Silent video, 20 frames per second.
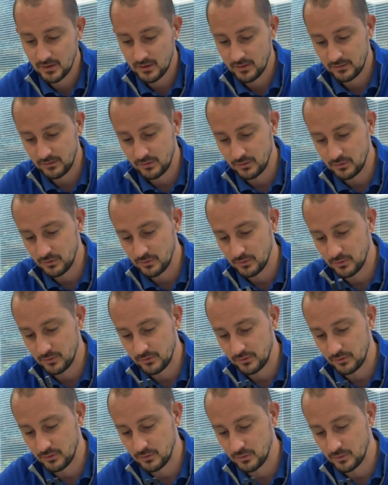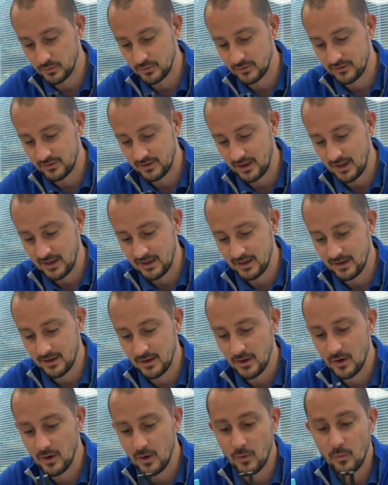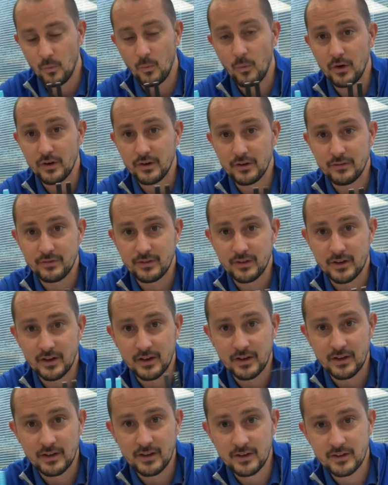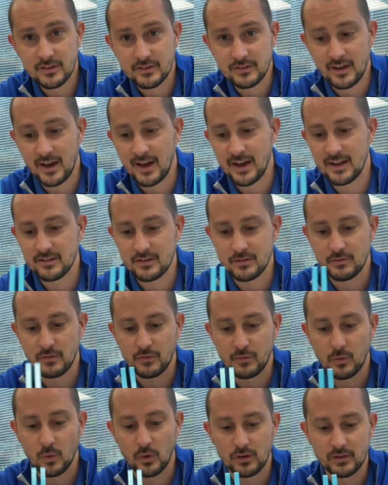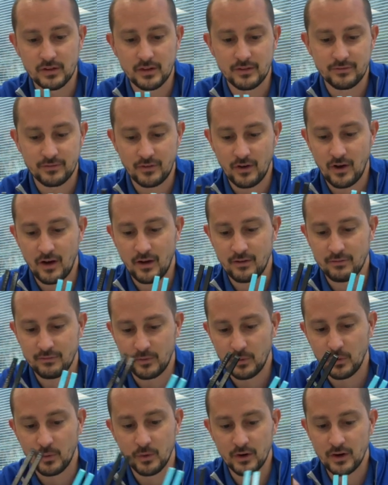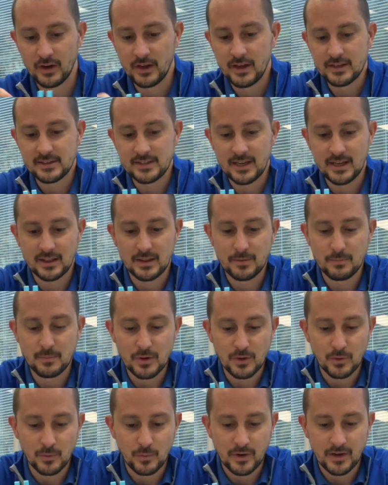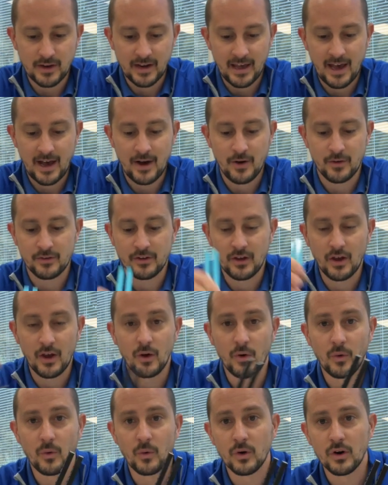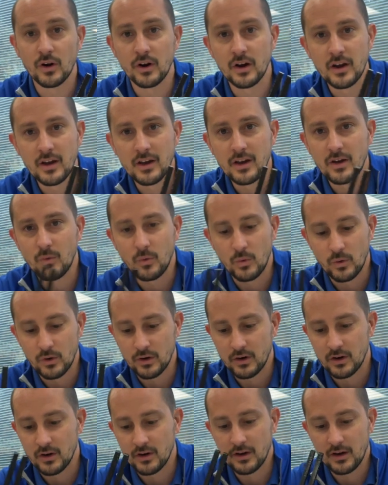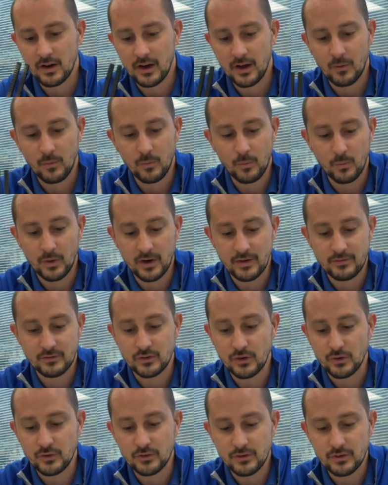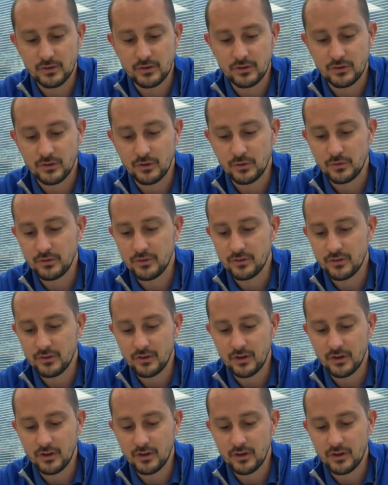to take one of the sides of a forklift off, or take the middle one out, or whatever. Don't